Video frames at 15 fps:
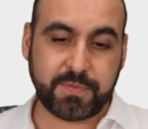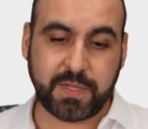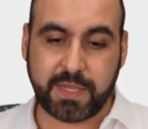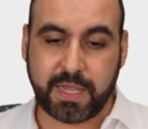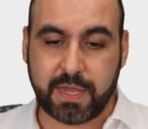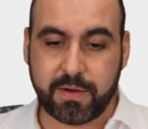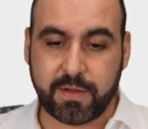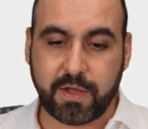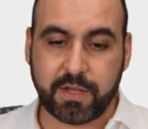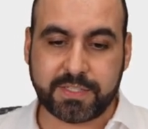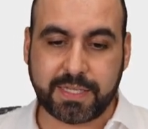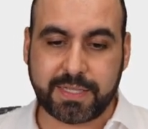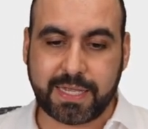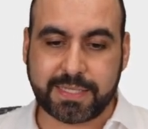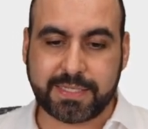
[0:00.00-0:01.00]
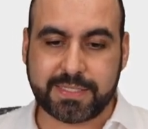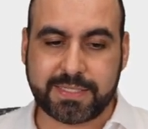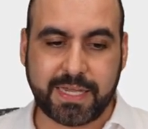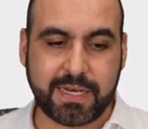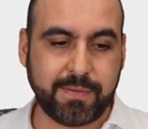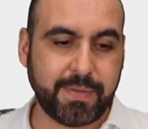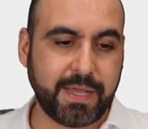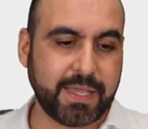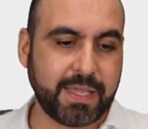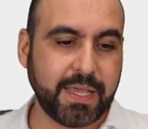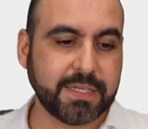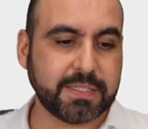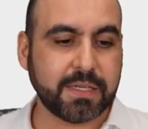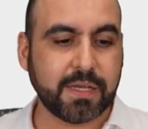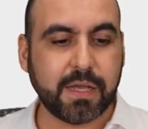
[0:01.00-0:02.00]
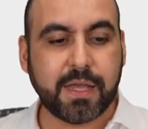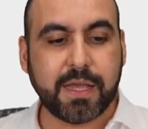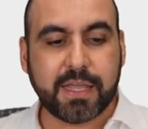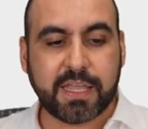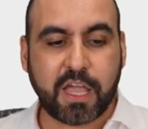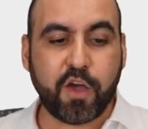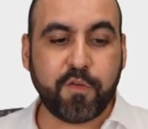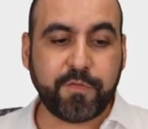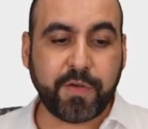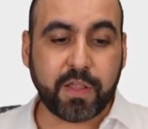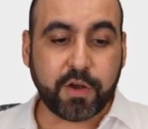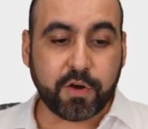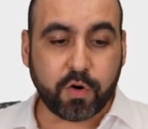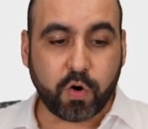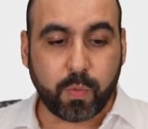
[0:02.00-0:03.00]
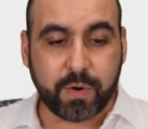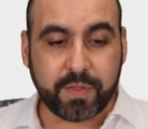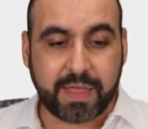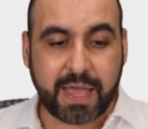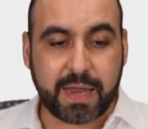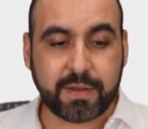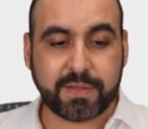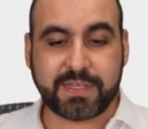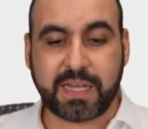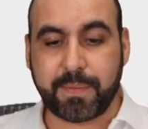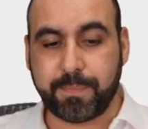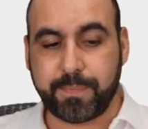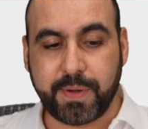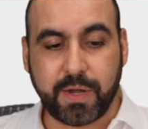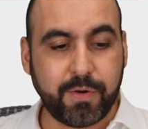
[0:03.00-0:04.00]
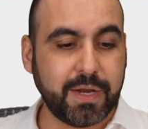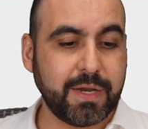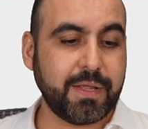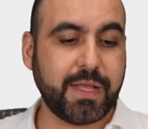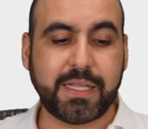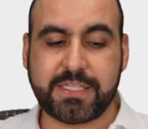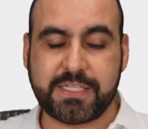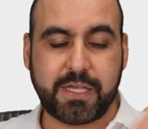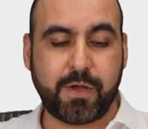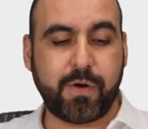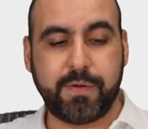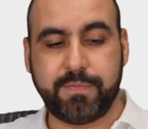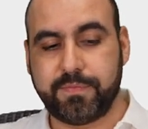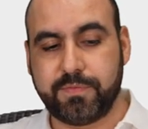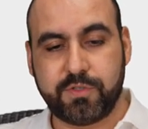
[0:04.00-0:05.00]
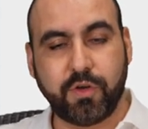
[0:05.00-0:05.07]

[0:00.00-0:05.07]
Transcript: Again, I'll set that to 10 in my case, count failure over that time period, etc.